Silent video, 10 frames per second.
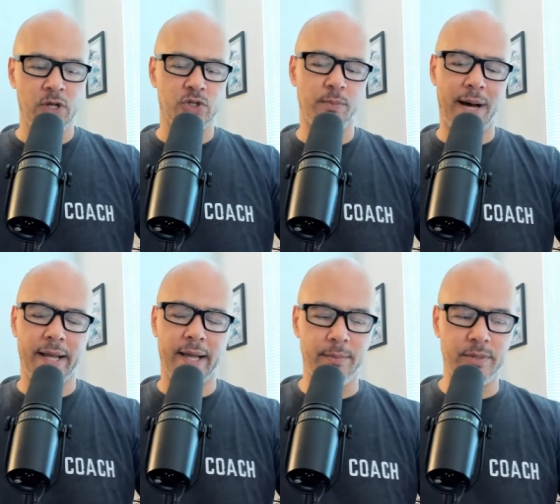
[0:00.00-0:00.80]
So
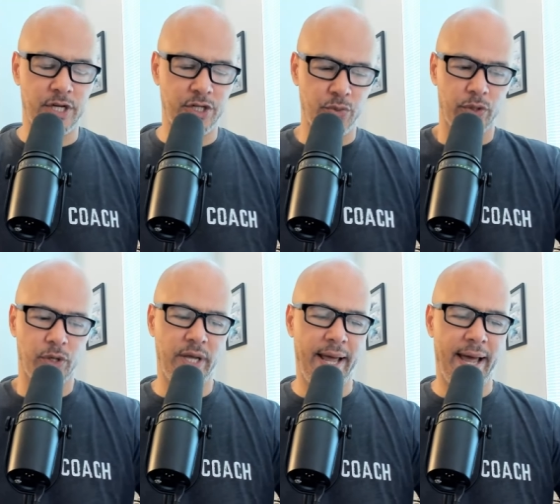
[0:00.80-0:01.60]
body composition, we're
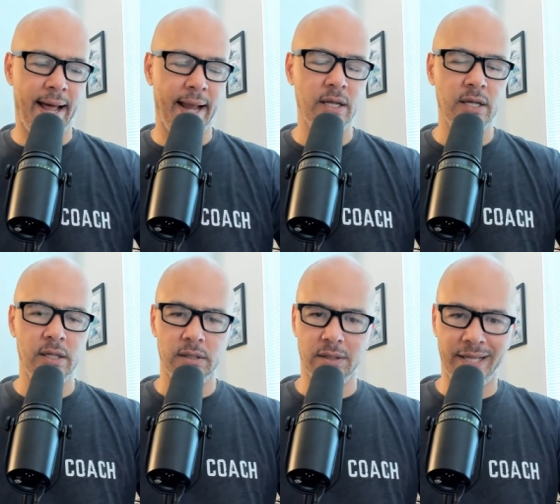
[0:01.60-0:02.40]
looking at
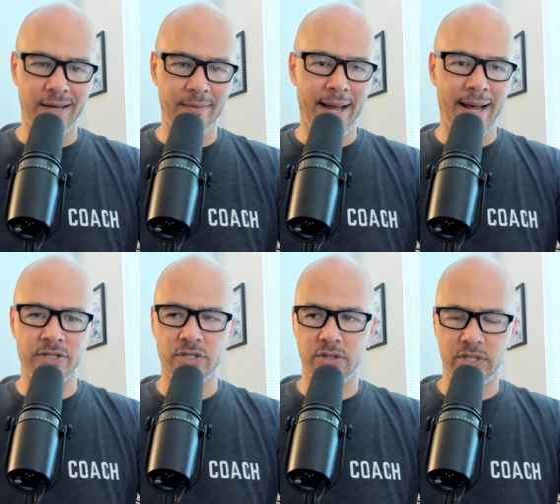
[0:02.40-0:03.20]
lean
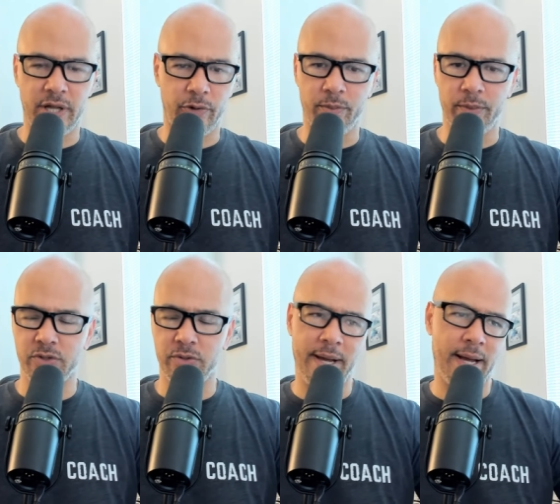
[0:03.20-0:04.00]
mass, skeletal
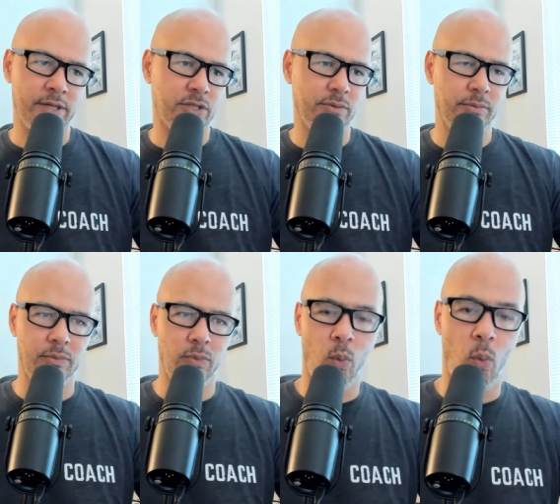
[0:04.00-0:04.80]
muscle mass,
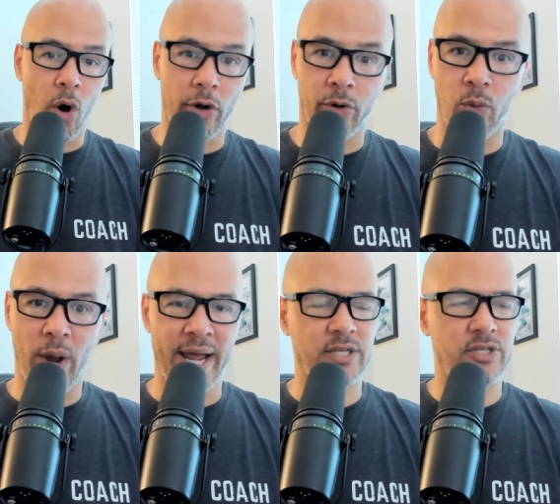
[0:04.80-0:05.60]
water
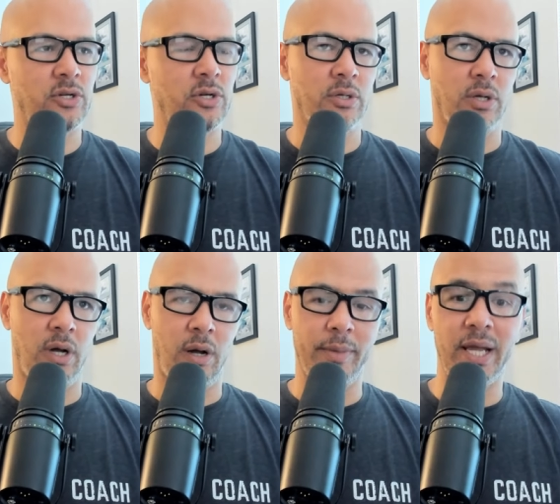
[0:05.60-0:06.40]
weight,
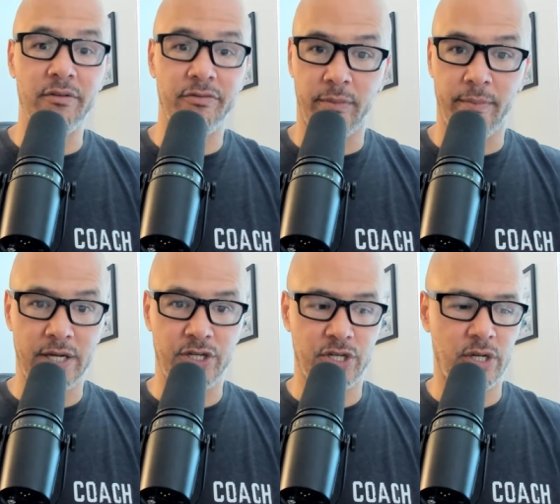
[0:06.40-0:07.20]

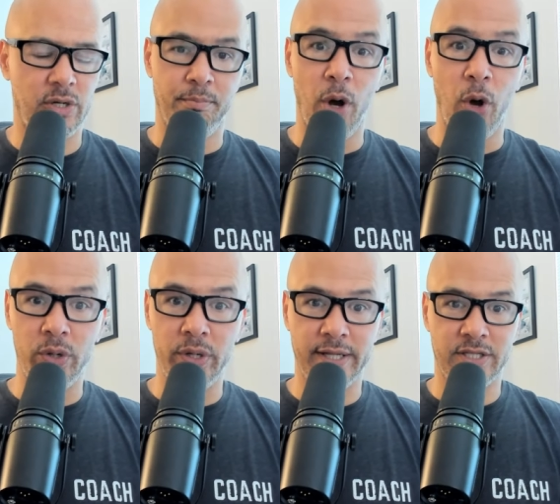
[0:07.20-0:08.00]
inflammation,
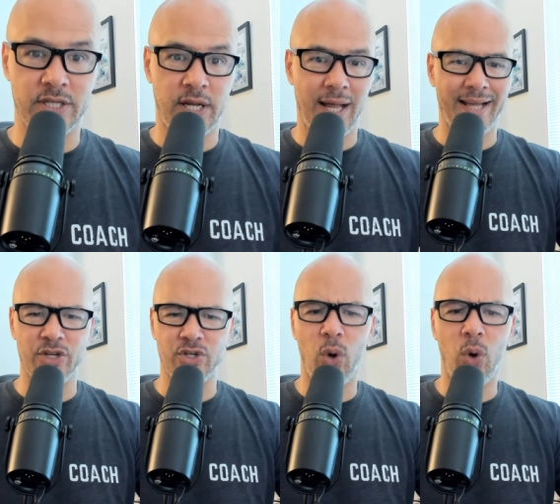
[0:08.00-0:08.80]
bone density. Like,
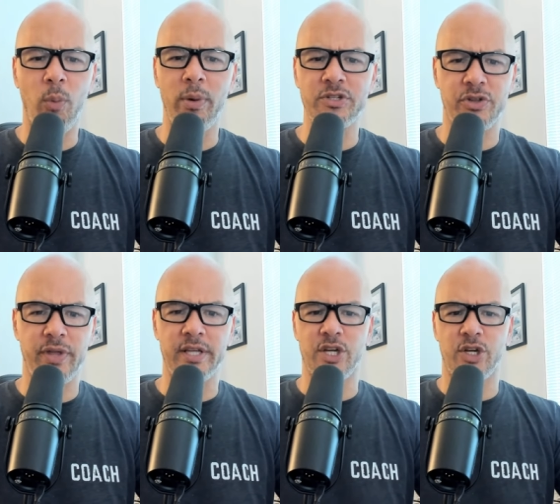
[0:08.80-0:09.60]
there's a whole bunch of
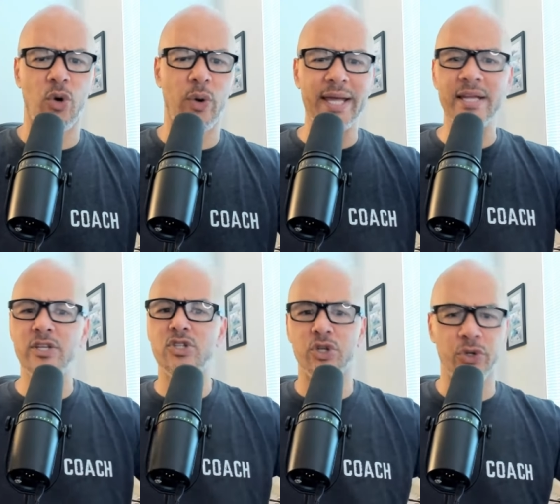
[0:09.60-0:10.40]
things that go
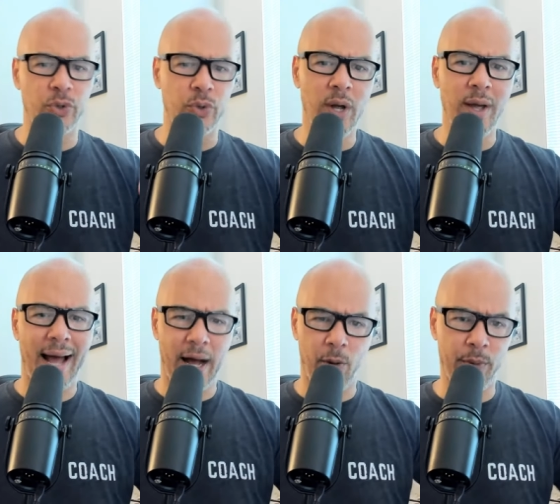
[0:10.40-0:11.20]
into
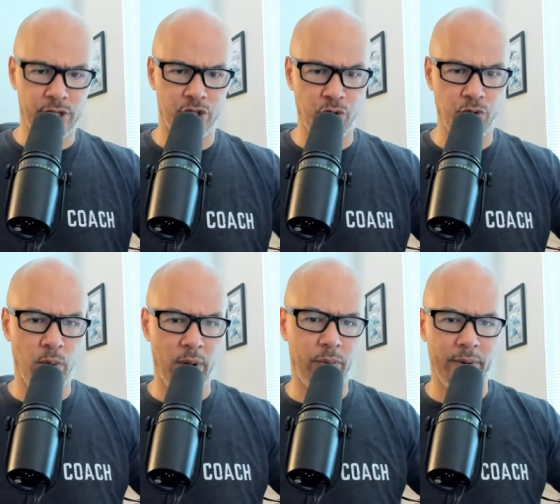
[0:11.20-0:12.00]
how much do you
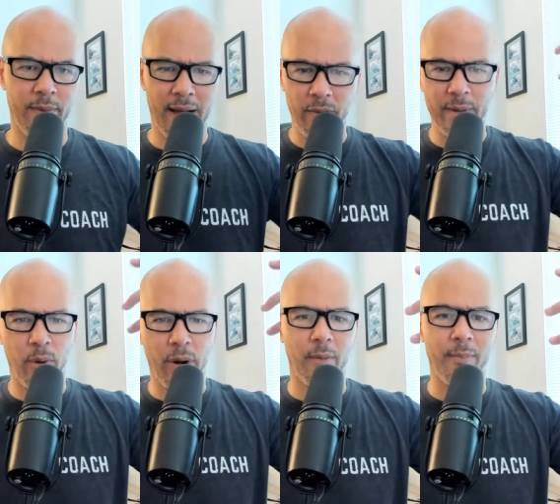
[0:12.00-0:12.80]
weigh. We
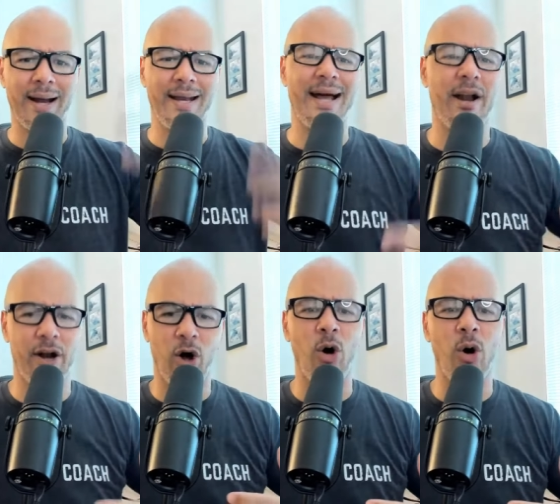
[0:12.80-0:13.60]
can break our body down
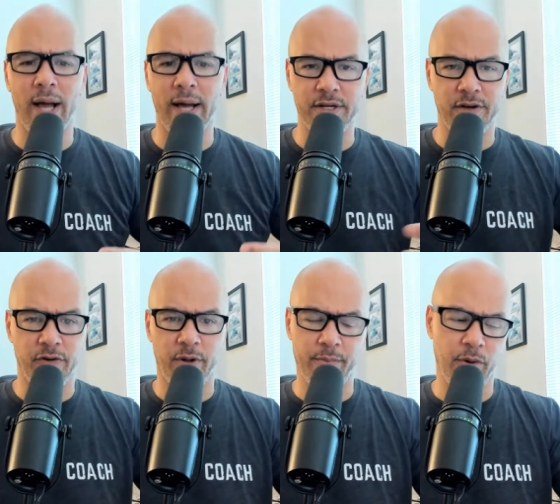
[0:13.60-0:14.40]
into all kinds of
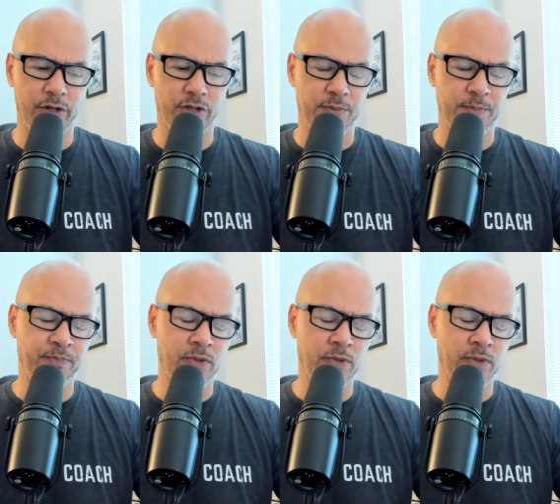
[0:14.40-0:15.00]
different components.